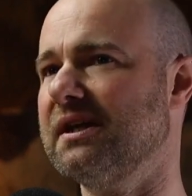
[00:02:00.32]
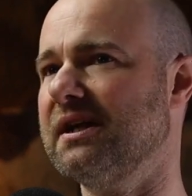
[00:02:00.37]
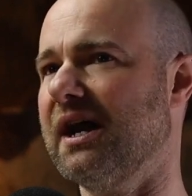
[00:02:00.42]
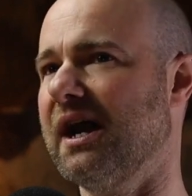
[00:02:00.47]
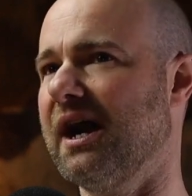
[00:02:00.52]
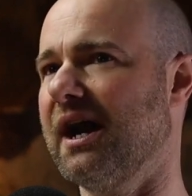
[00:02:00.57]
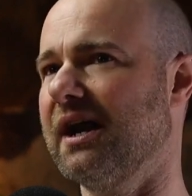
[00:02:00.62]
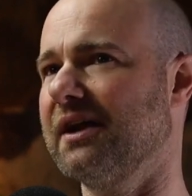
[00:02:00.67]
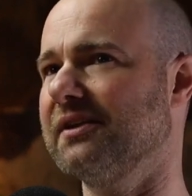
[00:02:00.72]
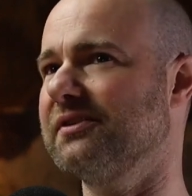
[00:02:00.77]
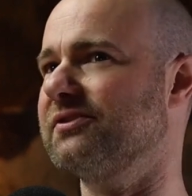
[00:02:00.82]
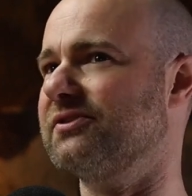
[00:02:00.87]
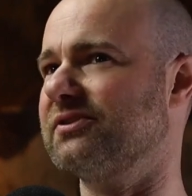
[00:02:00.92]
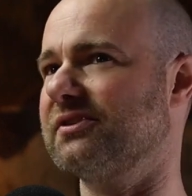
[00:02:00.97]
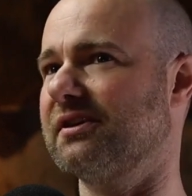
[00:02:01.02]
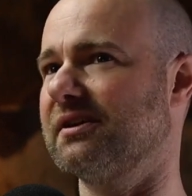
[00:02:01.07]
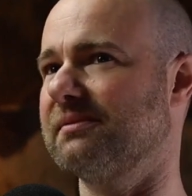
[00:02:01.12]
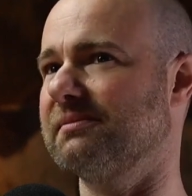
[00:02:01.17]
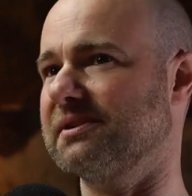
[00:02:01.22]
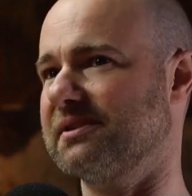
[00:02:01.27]
And
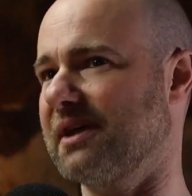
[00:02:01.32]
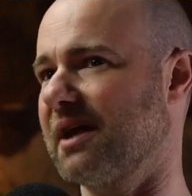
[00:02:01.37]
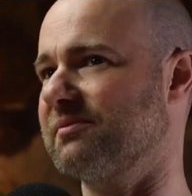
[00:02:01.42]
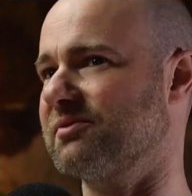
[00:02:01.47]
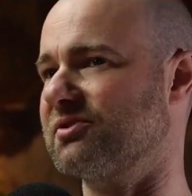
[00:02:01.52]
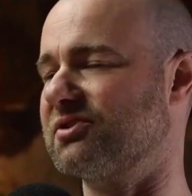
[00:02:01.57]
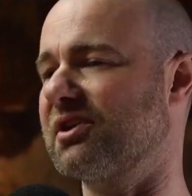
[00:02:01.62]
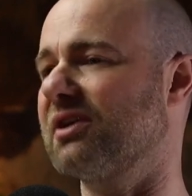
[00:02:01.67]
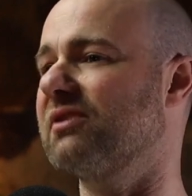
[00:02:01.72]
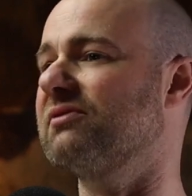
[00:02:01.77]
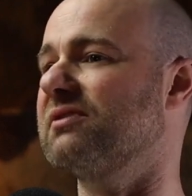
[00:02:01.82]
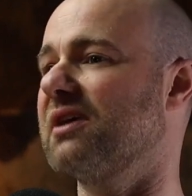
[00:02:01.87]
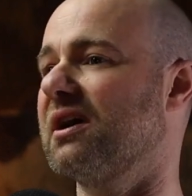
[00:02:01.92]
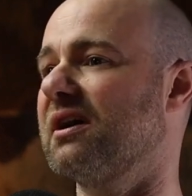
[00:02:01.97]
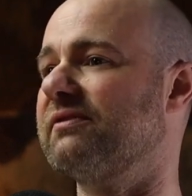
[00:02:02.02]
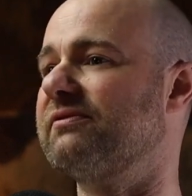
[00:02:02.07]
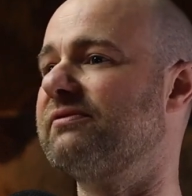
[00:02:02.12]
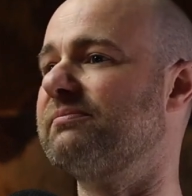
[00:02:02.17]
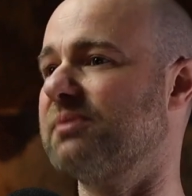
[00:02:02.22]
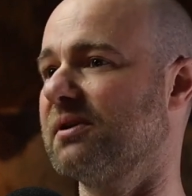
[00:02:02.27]
my dad was tone
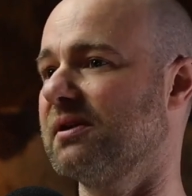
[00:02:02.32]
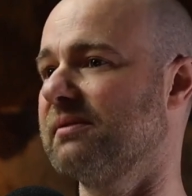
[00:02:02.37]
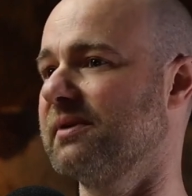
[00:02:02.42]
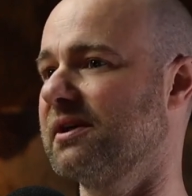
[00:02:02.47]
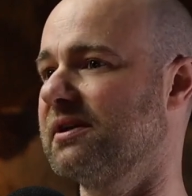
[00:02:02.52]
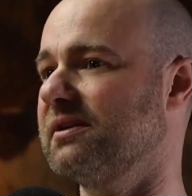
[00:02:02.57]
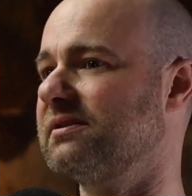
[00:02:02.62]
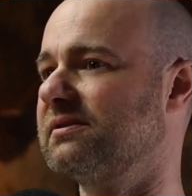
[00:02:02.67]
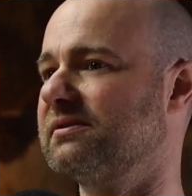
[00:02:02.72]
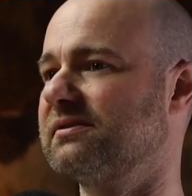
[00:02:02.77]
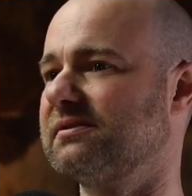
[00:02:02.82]
deaf, plumber,